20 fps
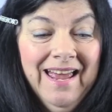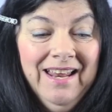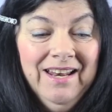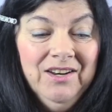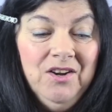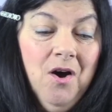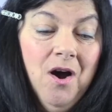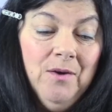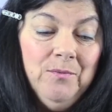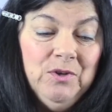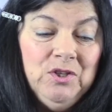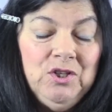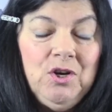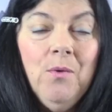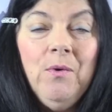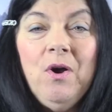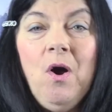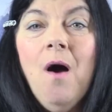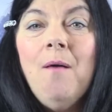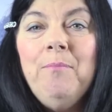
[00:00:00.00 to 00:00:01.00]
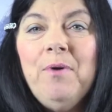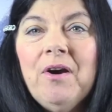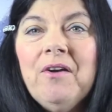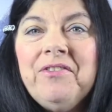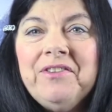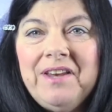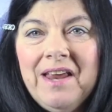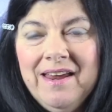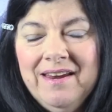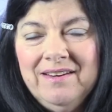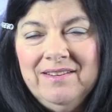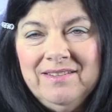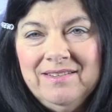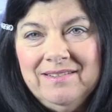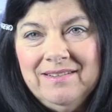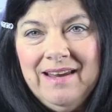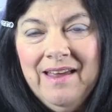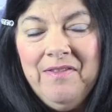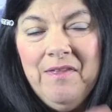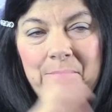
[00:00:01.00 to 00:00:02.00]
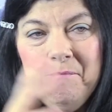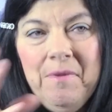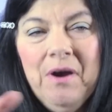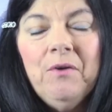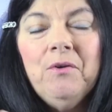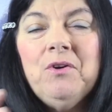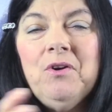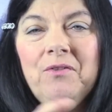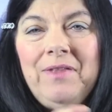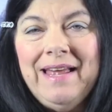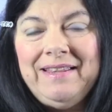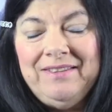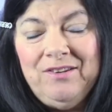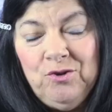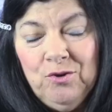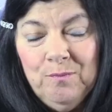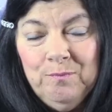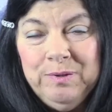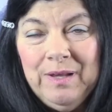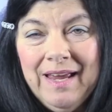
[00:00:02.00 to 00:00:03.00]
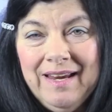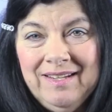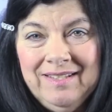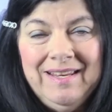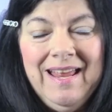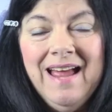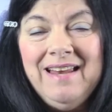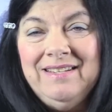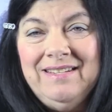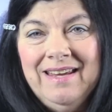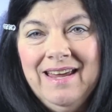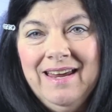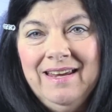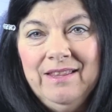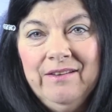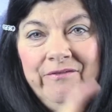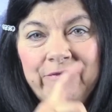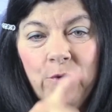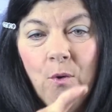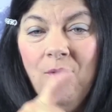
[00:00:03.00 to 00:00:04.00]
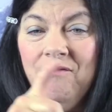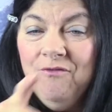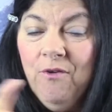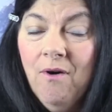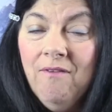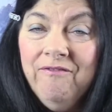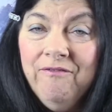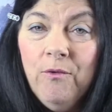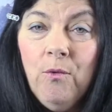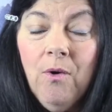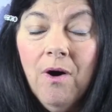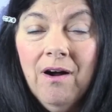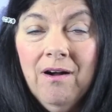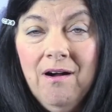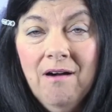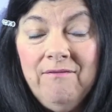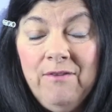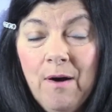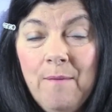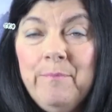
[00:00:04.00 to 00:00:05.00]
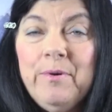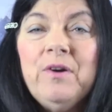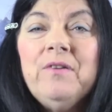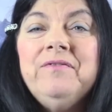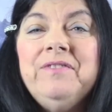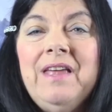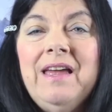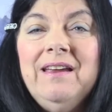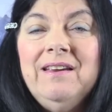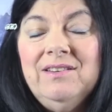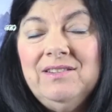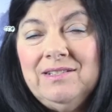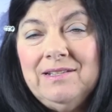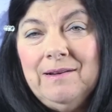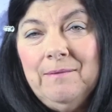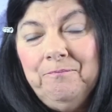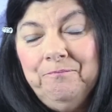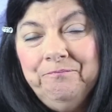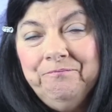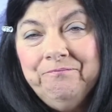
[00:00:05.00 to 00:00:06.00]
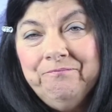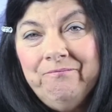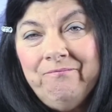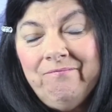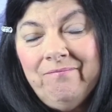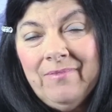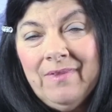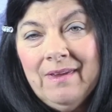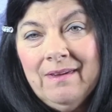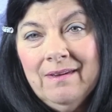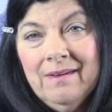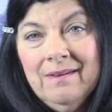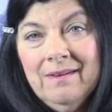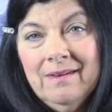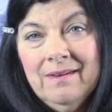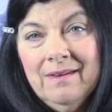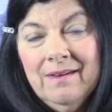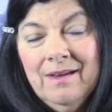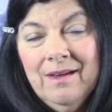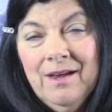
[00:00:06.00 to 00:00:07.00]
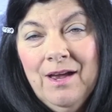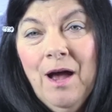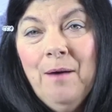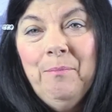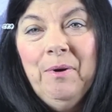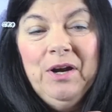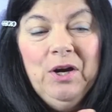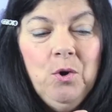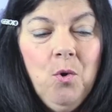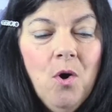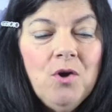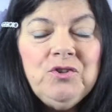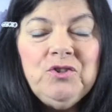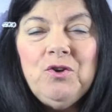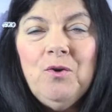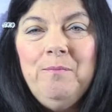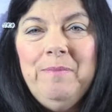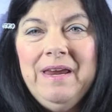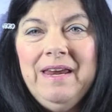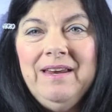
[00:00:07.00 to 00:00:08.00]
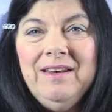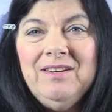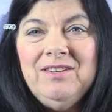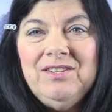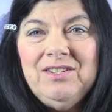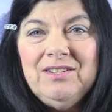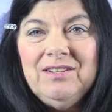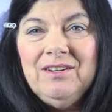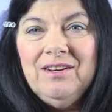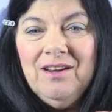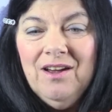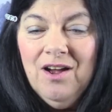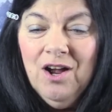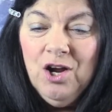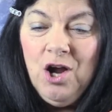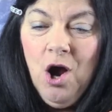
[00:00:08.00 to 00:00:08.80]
and God was showing our birthdays and the miracle that took place that day, the 444 of our birthdays. But it also means a